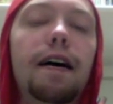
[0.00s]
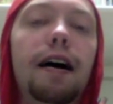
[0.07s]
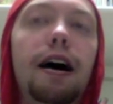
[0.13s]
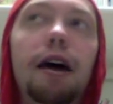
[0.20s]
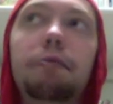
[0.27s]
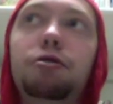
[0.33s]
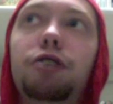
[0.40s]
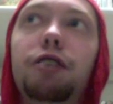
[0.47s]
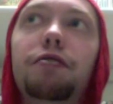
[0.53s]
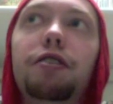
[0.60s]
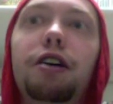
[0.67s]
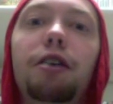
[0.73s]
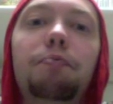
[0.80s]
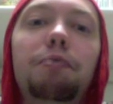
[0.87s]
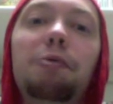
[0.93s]
I'm trying to
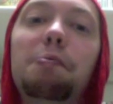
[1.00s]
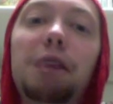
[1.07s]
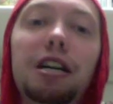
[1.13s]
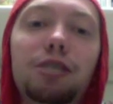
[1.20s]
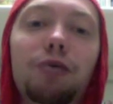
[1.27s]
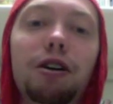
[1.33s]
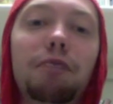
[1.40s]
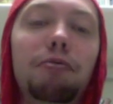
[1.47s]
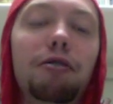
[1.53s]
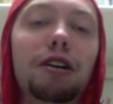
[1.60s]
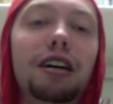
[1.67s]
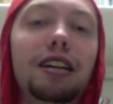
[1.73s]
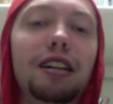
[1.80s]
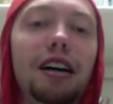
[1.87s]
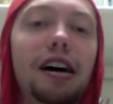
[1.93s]
figure out the best way to put
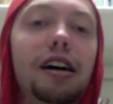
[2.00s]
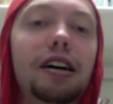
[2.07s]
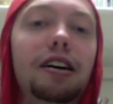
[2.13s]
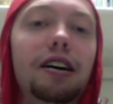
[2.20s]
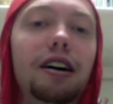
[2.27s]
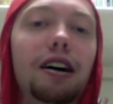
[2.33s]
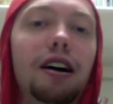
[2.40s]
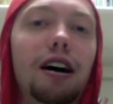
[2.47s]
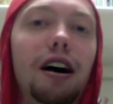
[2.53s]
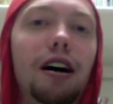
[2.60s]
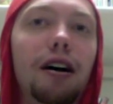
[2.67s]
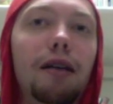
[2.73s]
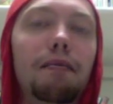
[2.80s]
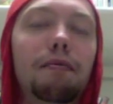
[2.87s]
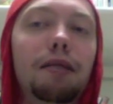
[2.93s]
it. Like,
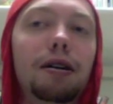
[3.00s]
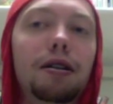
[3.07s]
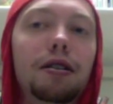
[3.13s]
um,